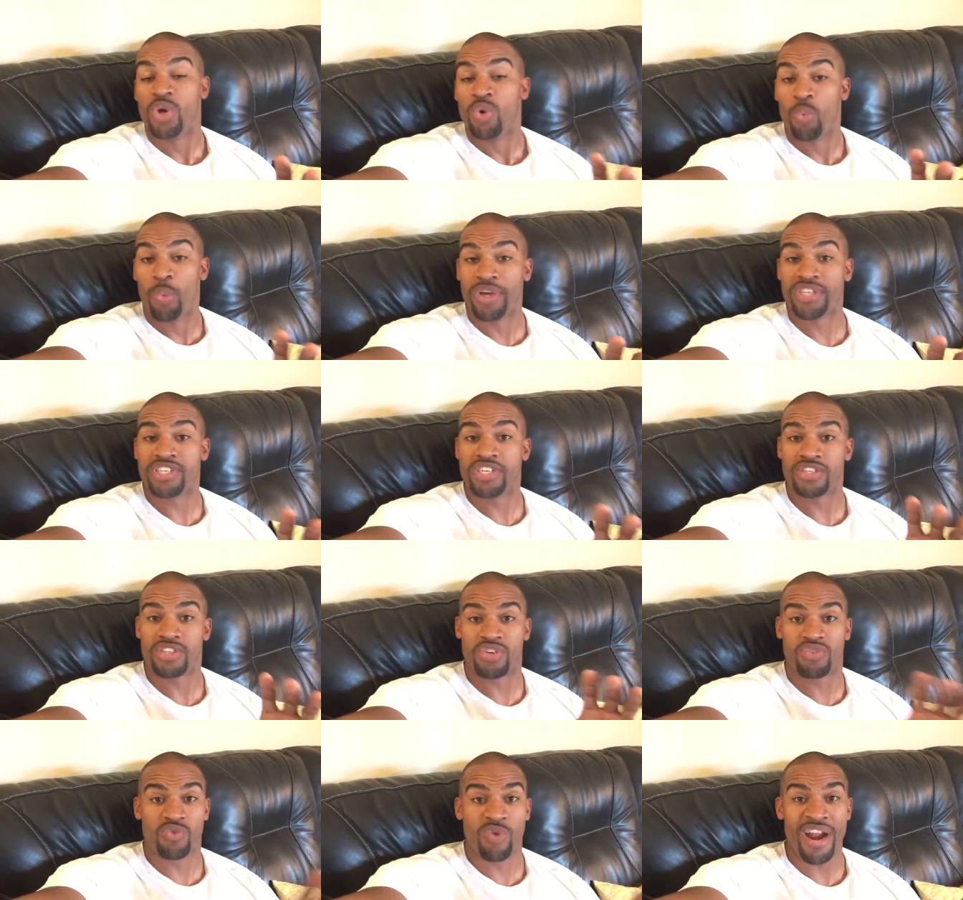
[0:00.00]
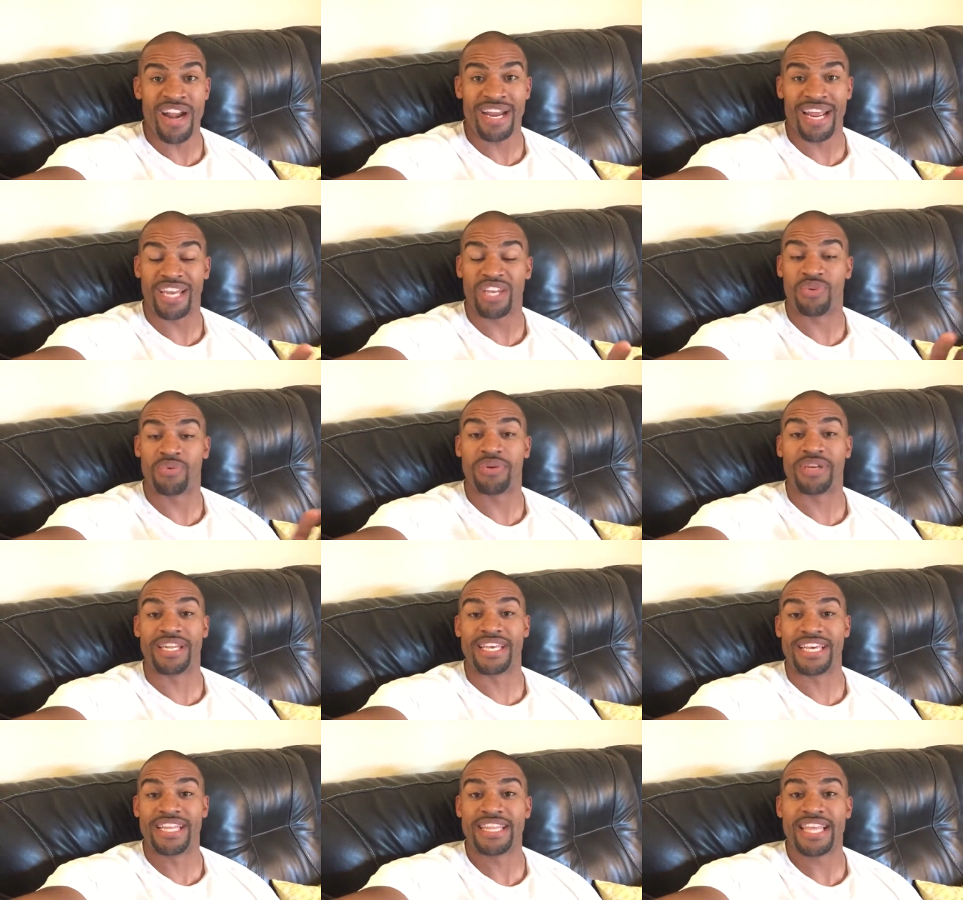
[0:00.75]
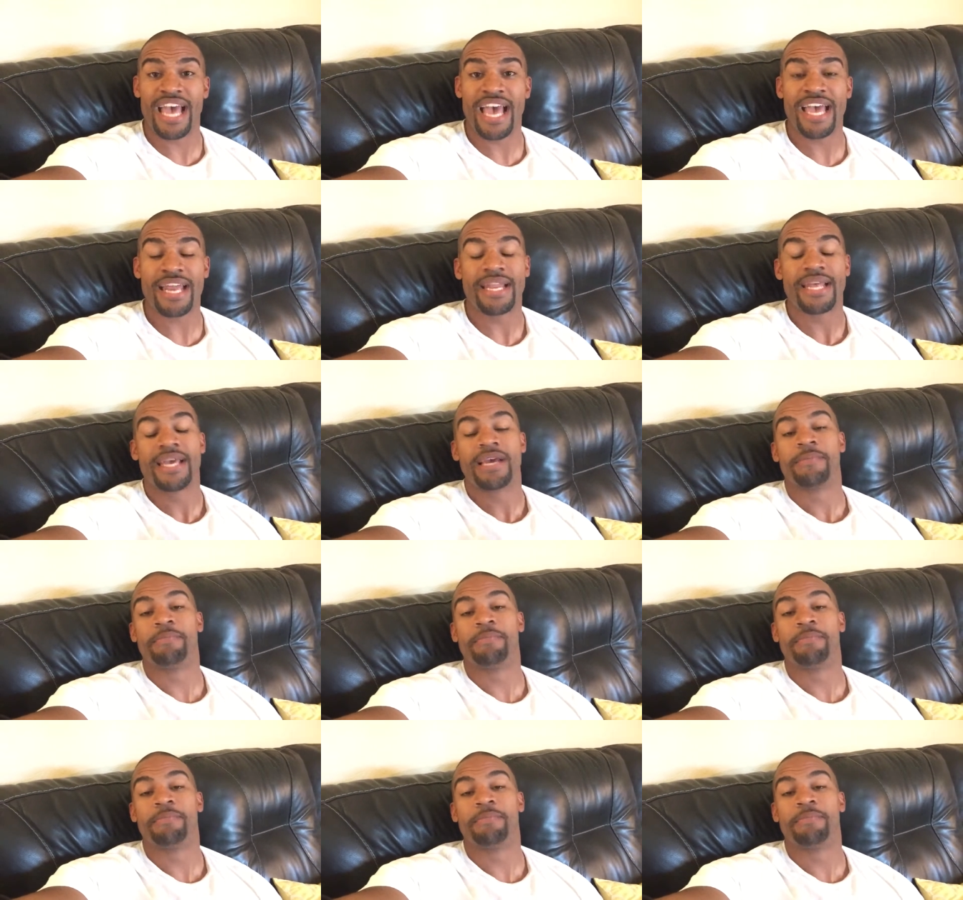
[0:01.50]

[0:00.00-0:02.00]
which is great, and you need that